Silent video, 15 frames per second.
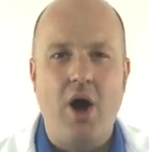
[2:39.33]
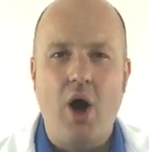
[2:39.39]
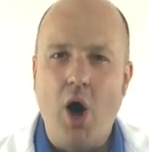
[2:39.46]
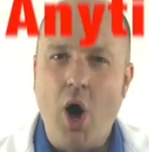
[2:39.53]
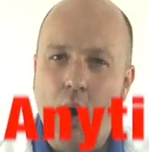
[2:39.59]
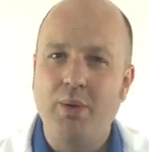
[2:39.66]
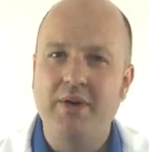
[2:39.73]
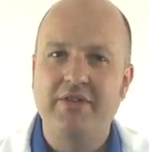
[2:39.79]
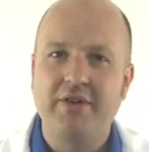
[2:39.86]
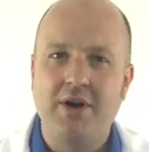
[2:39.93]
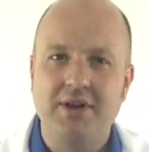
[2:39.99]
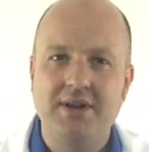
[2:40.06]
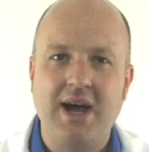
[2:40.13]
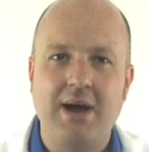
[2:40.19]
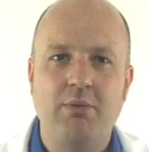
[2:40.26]
Always
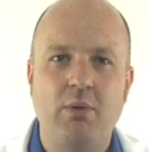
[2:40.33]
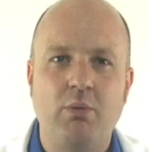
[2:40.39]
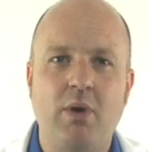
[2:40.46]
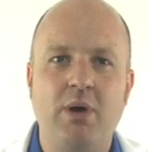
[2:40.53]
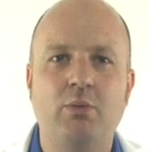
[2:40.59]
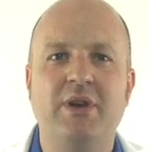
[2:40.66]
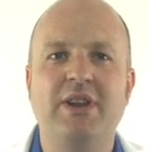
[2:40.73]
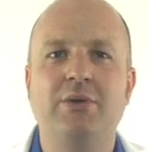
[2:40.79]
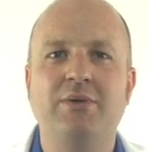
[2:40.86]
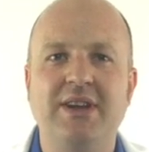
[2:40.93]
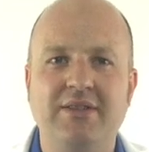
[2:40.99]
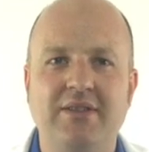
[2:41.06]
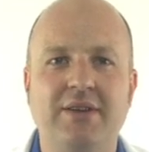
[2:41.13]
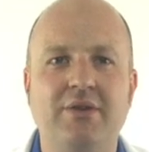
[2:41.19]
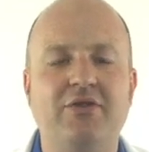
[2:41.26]
call 911 when you
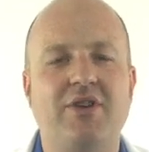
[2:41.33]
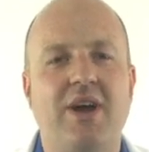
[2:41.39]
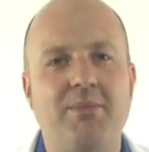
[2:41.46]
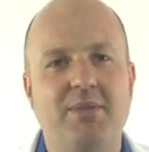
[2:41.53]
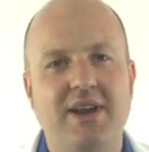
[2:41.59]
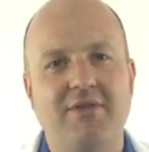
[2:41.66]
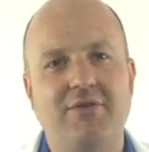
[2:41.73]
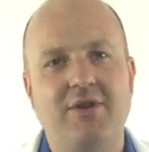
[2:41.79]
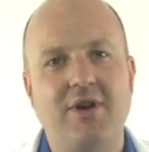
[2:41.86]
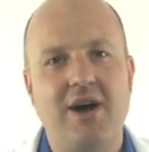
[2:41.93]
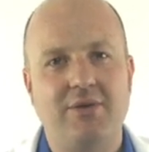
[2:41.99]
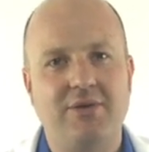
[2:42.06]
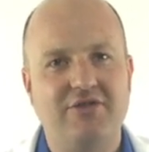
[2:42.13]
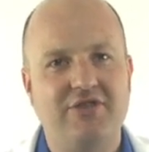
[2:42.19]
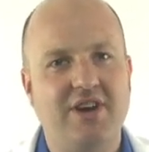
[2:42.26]
need to use your epinephrine
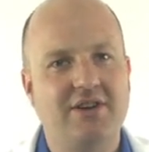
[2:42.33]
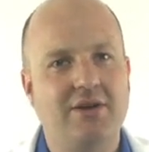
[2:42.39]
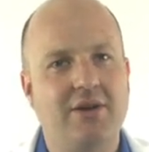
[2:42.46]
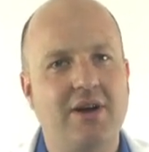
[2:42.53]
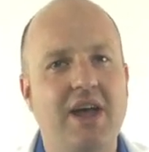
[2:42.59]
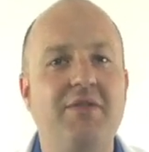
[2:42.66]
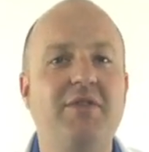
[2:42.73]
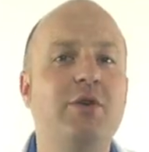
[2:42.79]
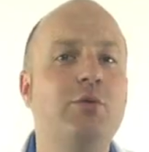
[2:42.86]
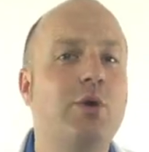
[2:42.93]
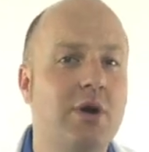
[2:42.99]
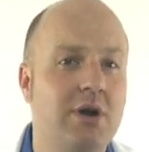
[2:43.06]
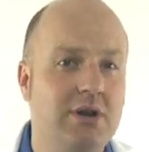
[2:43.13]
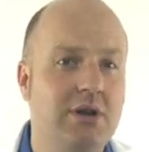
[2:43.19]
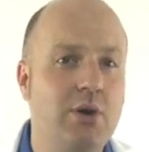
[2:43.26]
autoinjector. If you
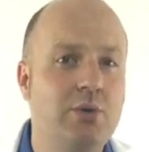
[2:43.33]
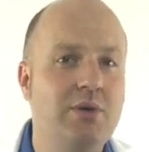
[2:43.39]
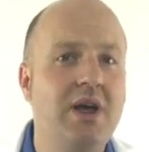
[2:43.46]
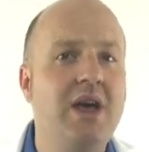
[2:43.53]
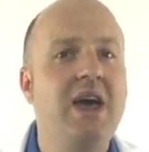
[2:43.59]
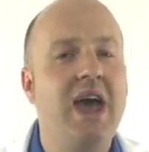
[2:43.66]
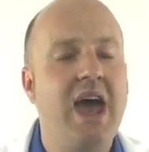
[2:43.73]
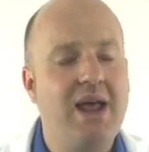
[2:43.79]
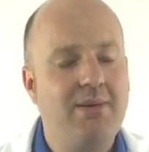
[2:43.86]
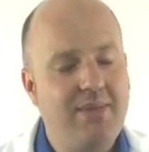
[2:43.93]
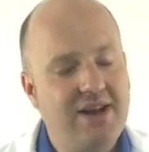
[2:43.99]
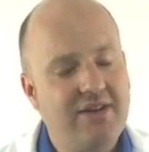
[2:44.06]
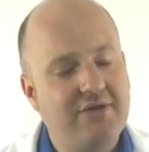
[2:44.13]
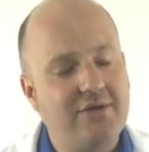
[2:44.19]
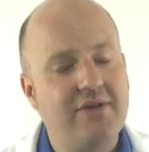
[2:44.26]
are alone,
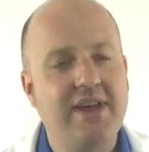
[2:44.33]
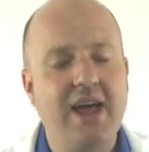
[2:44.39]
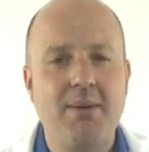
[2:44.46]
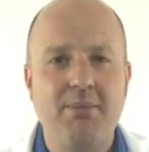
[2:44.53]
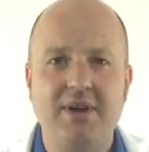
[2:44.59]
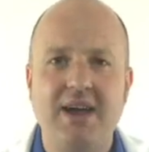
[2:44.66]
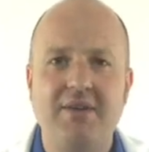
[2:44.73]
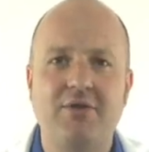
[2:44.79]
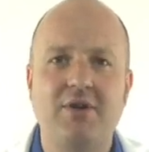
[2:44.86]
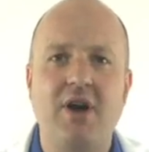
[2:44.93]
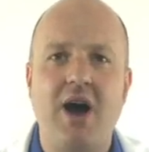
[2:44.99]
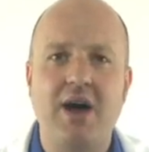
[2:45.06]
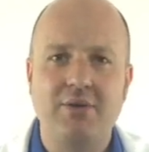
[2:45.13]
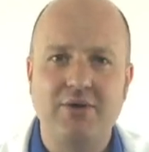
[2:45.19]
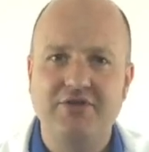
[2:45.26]
administer the epinephrine
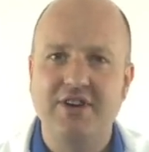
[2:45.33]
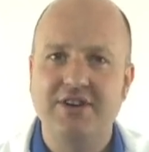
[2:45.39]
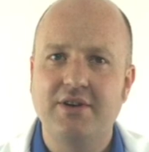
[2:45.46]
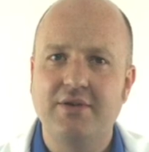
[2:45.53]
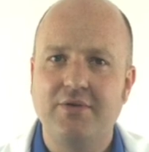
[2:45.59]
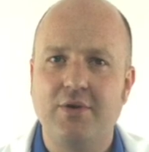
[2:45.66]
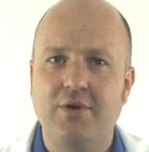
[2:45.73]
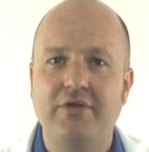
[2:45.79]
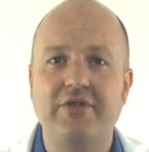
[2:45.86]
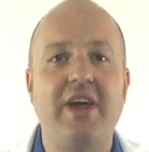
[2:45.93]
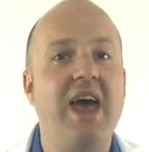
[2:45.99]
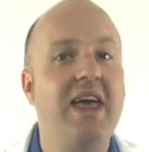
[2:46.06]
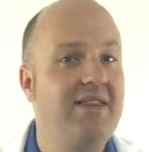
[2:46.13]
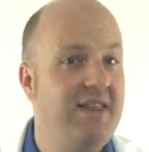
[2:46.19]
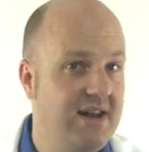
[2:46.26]
autoinjector first
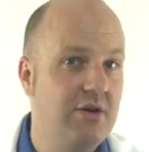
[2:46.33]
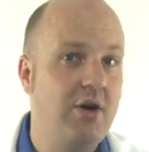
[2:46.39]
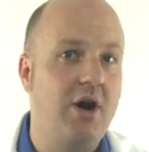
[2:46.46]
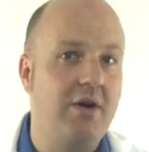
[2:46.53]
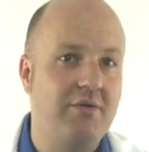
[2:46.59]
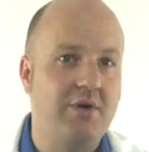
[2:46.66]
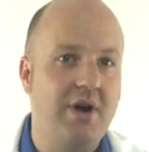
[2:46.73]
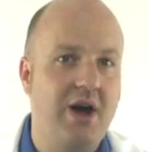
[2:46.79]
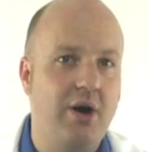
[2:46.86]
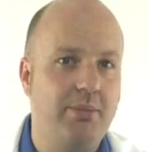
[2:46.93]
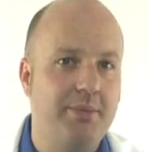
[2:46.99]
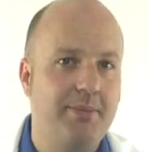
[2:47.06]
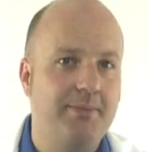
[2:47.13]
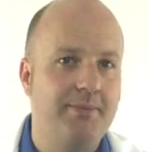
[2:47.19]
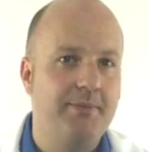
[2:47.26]
and then call for help.
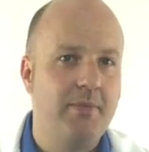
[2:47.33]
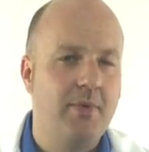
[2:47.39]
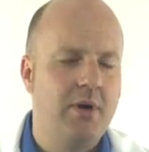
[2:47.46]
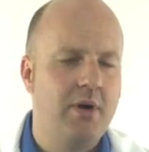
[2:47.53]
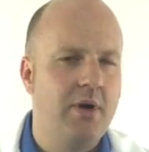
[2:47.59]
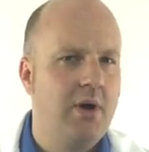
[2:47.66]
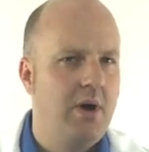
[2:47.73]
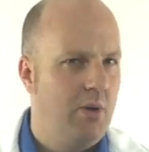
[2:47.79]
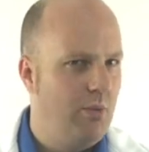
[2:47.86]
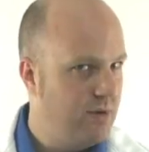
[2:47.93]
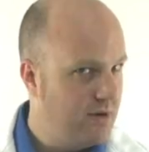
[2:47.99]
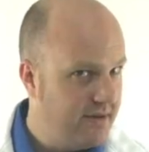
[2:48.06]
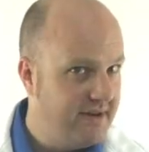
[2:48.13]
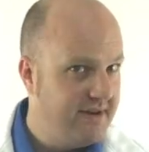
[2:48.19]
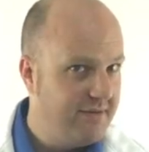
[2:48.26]

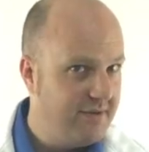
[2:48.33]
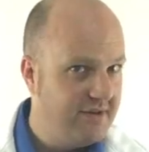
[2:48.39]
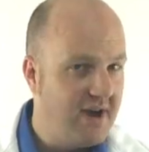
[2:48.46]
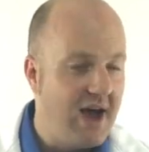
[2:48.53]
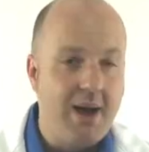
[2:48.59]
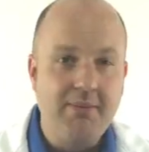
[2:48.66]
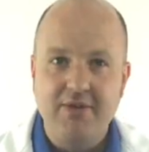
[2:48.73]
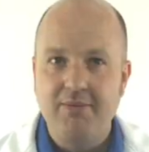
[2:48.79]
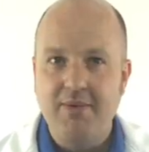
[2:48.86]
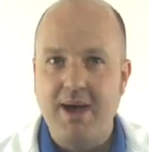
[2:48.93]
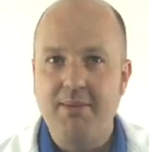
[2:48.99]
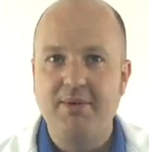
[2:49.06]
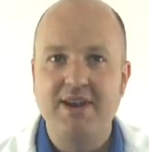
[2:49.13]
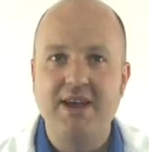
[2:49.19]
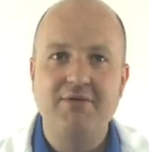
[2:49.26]
What are the different types of
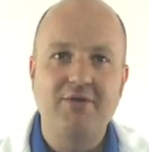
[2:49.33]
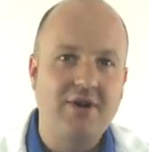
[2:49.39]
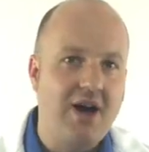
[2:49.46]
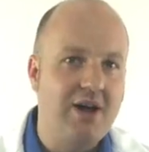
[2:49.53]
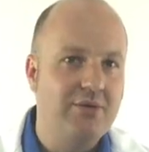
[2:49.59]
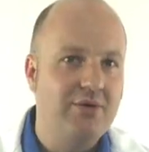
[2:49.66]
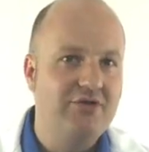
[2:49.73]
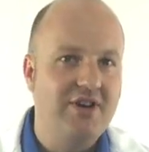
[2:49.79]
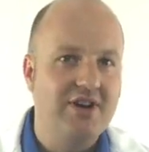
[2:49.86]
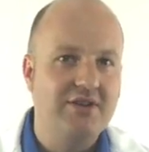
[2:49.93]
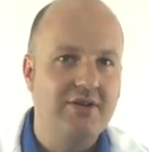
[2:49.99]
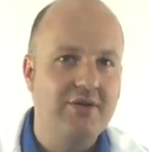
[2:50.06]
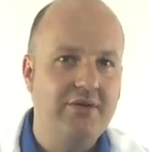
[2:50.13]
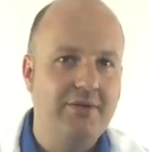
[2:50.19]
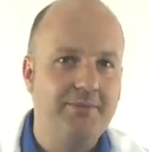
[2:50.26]
epinephrine
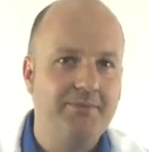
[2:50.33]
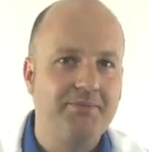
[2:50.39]
autoinjectors?